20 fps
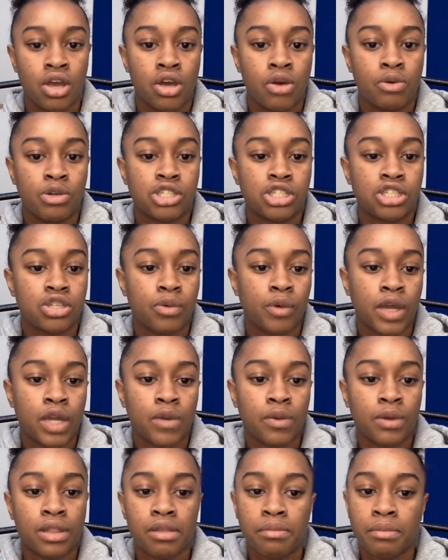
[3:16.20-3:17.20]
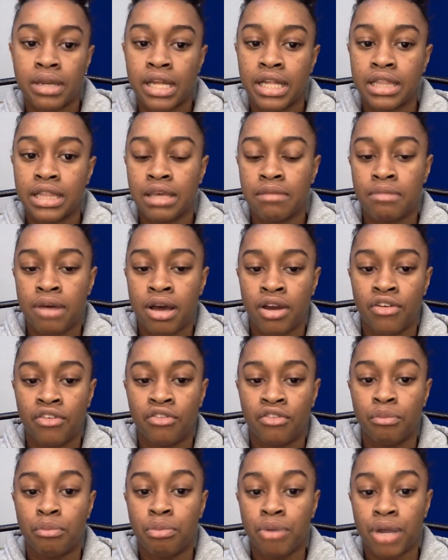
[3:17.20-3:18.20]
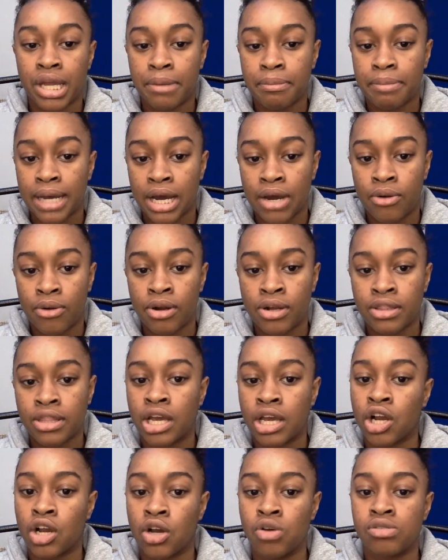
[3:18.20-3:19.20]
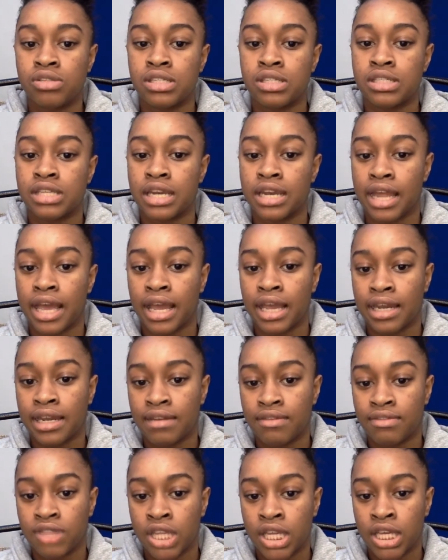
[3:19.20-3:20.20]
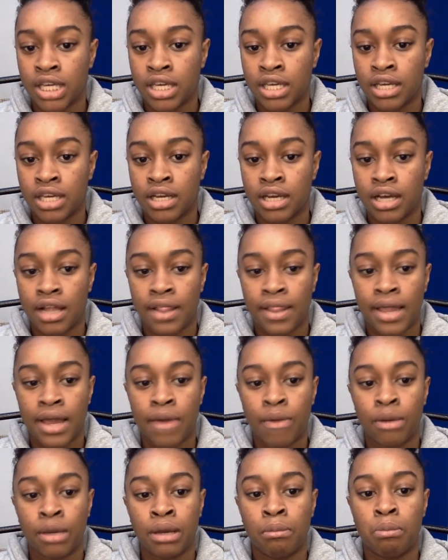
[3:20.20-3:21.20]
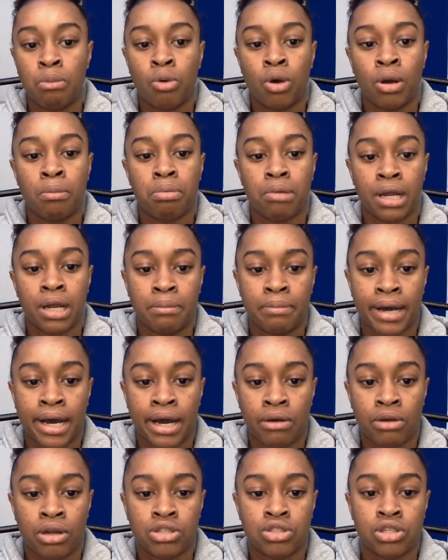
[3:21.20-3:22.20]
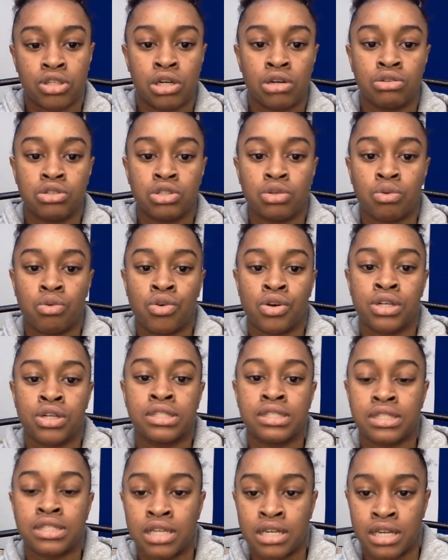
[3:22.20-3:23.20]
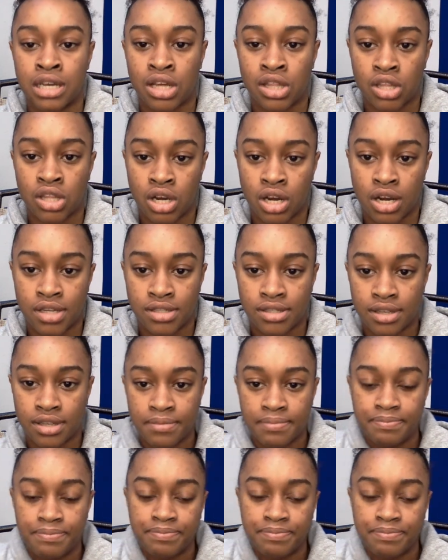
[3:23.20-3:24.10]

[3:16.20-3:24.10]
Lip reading: which is a way to eliminate the amount of brain power that goes into negative thinking, allowing more brain power to go towards studying the content.